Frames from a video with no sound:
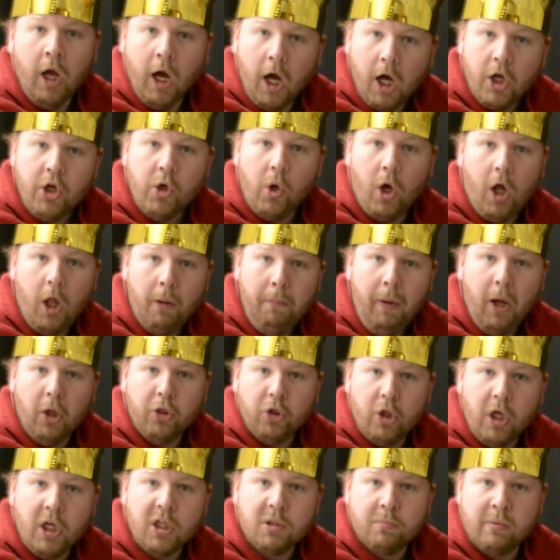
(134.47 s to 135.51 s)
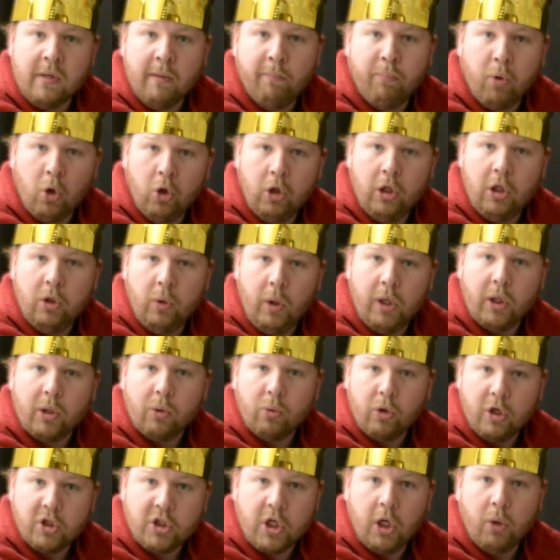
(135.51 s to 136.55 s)
I know all about things being poorly lit
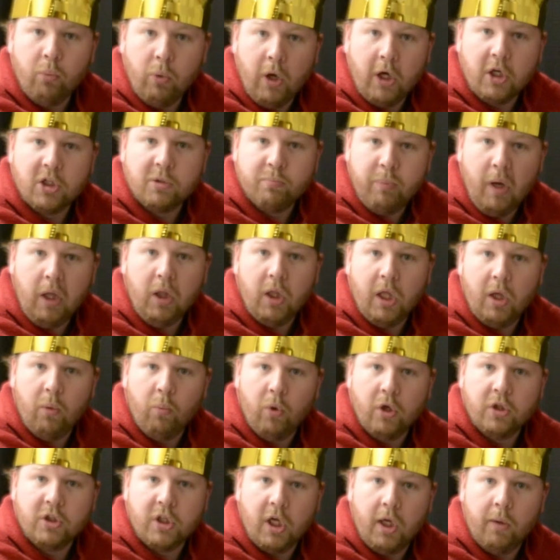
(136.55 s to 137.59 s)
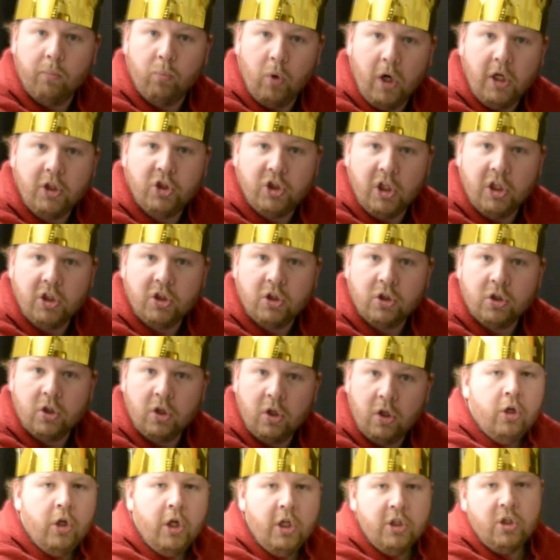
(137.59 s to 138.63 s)
because I ran a spotlight one time, right, Jess?
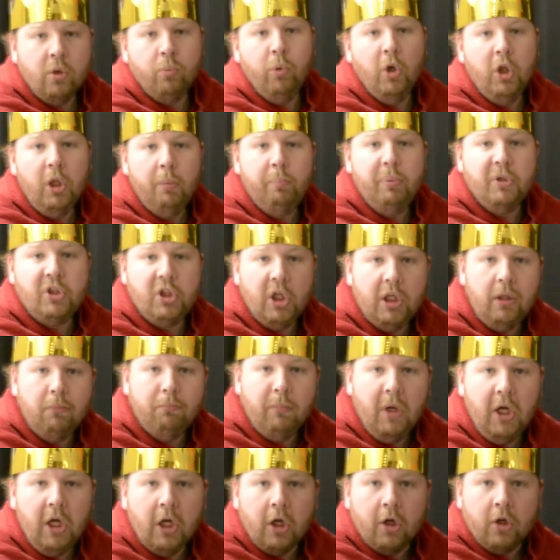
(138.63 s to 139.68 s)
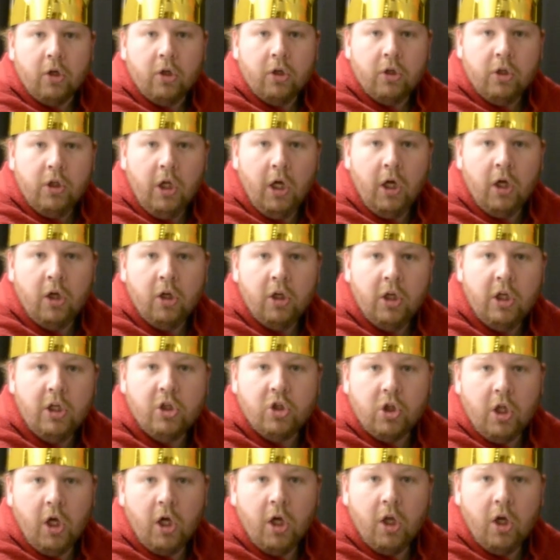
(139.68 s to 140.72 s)
He's a really petite man. Yeah, he's
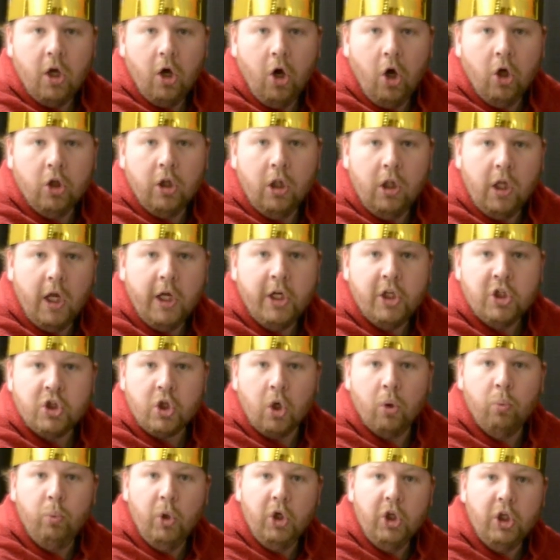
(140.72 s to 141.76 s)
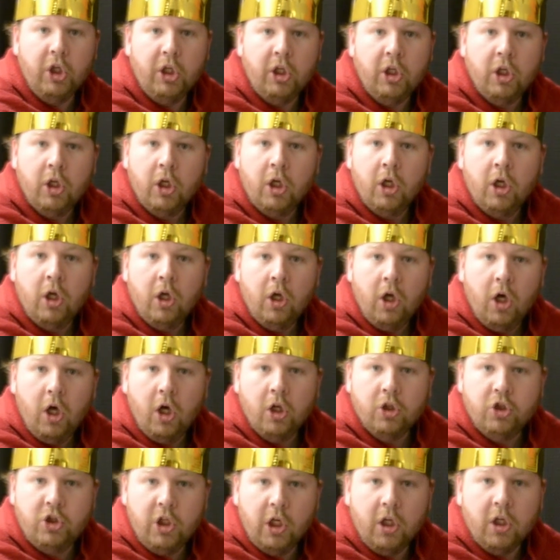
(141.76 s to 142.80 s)
got all the ladies are really
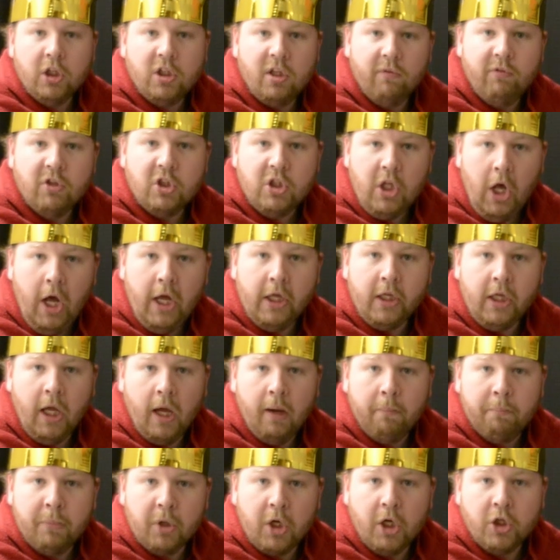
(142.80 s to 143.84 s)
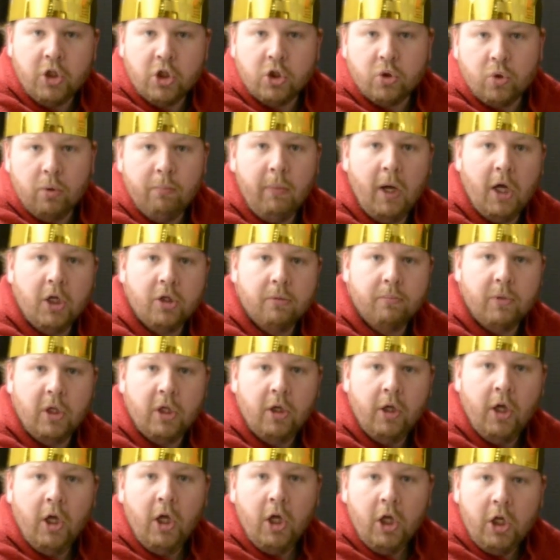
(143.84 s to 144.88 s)
jealous of his thigh gap, but I just remind him
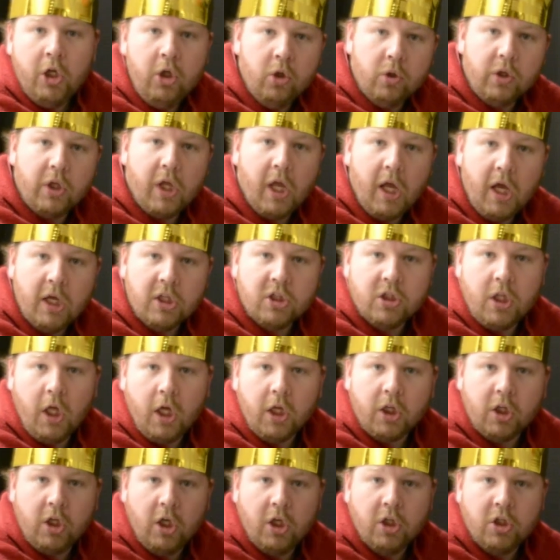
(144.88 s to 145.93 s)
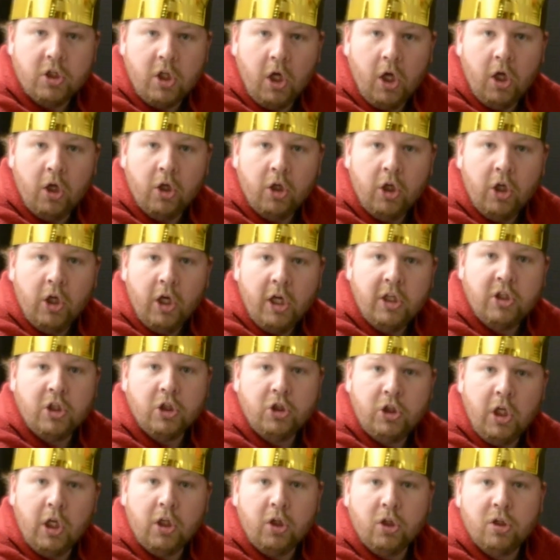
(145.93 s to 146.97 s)
that he only has that because he's a
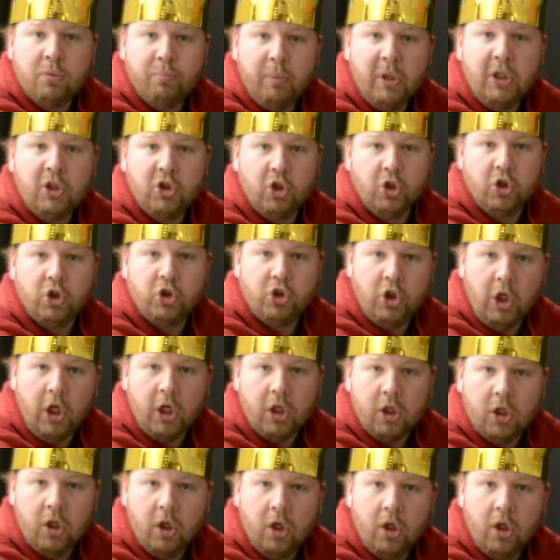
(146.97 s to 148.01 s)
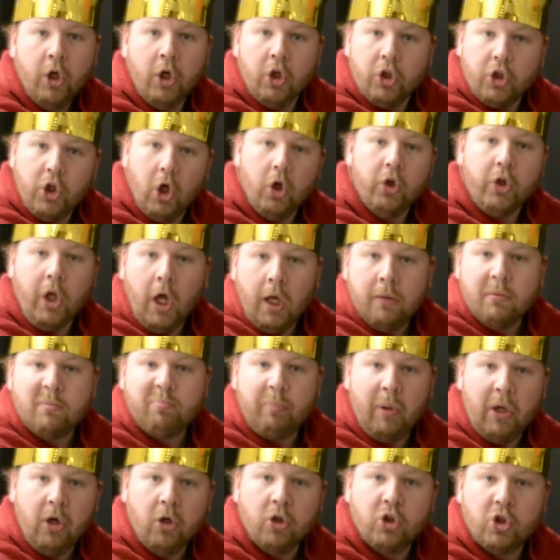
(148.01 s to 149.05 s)
dickless piece of shit. Jotunheim's
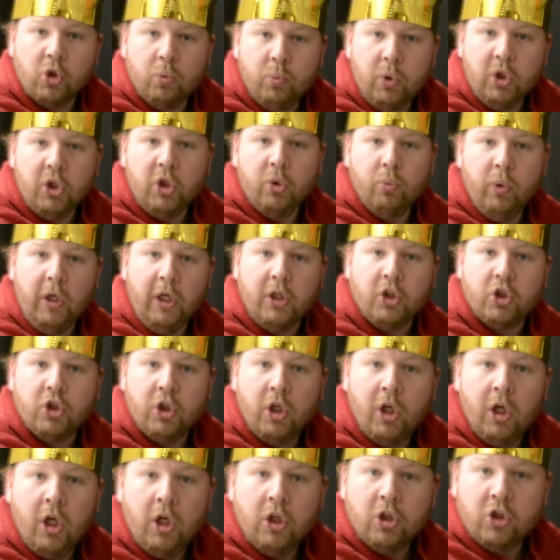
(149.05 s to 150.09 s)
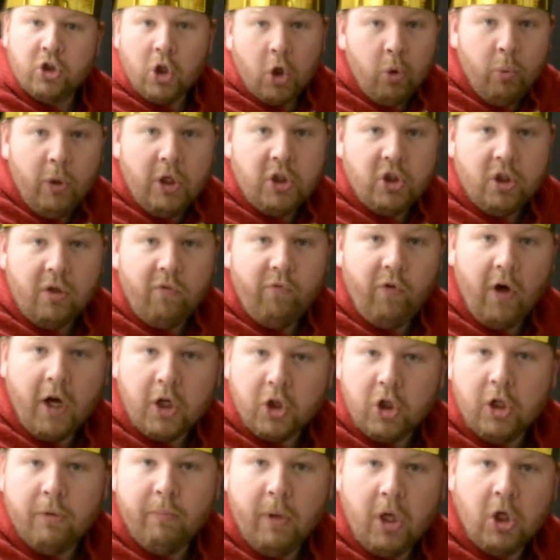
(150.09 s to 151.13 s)
parents are really rich. So rich, in fact,
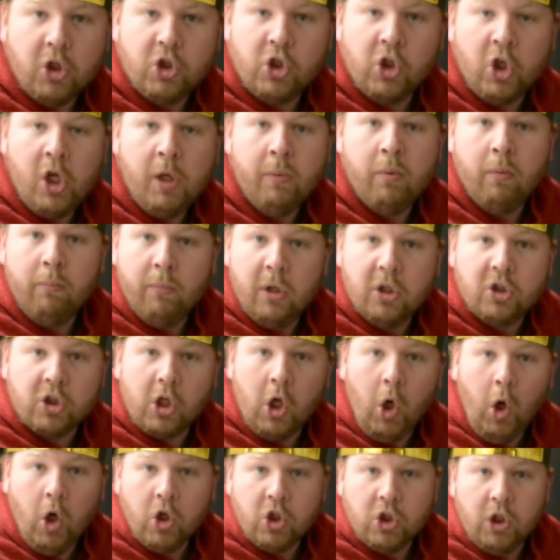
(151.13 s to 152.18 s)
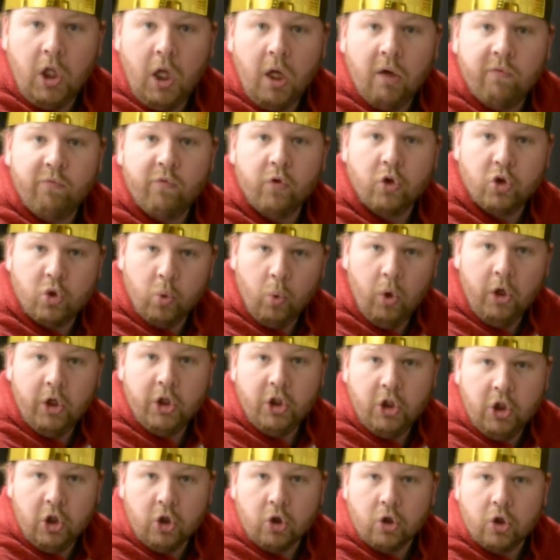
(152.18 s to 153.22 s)
they managed to keep a miscarriage alive for 20
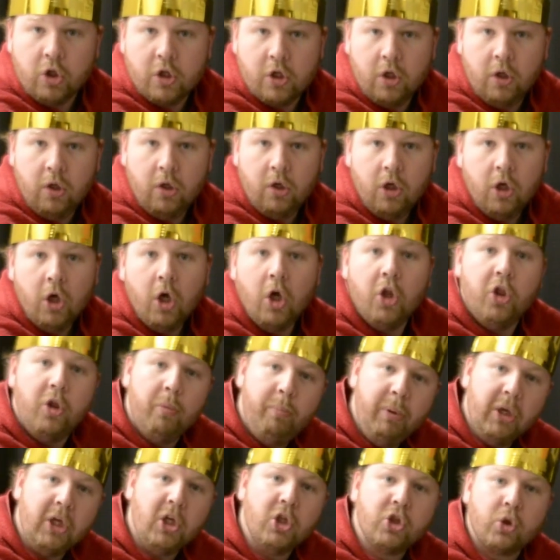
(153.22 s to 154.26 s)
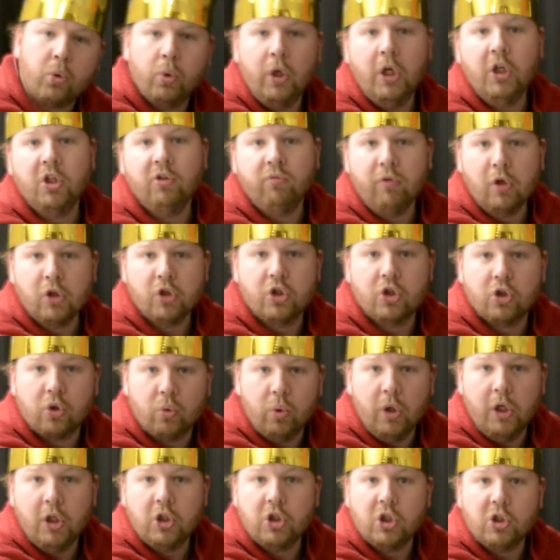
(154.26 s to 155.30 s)
years. The biggest cringe versus
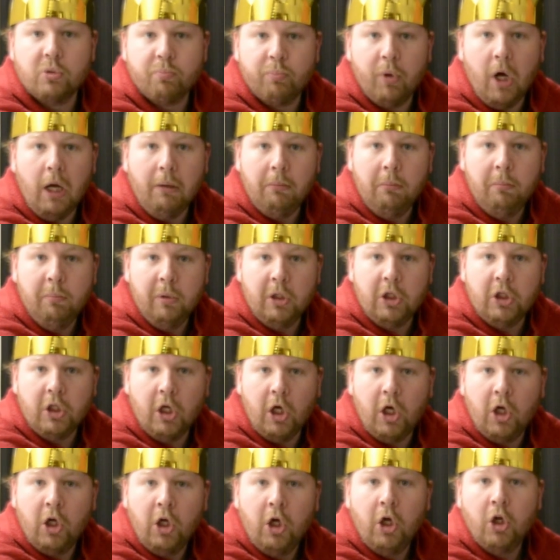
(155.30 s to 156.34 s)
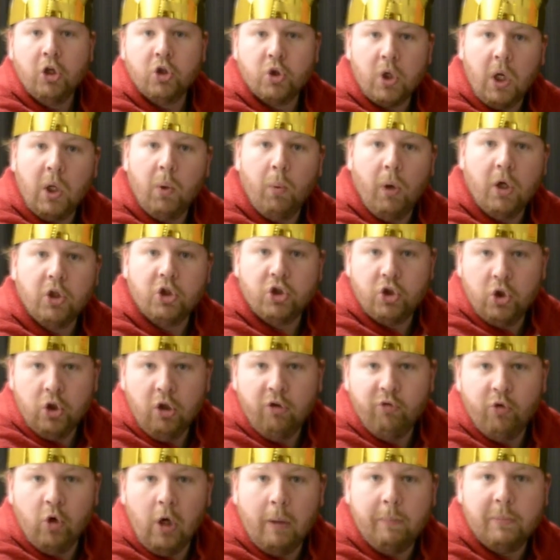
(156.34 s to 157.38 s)
cringe is probably trying to watch two
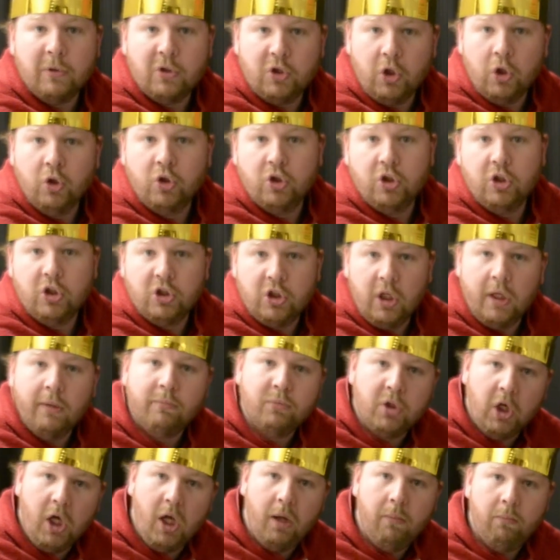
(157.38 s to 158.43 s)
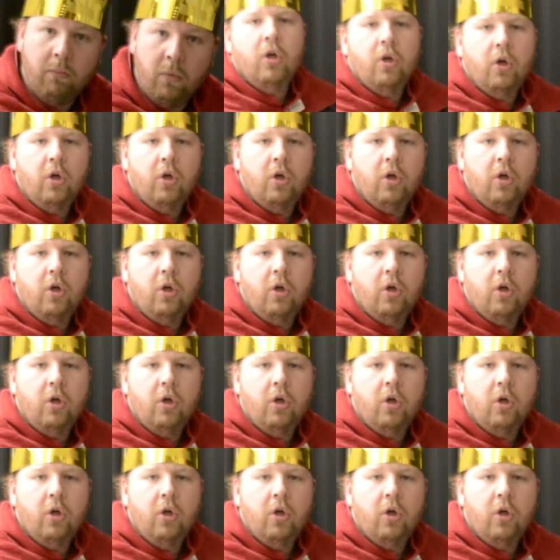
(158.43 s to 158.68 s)
of your episodes at the same time.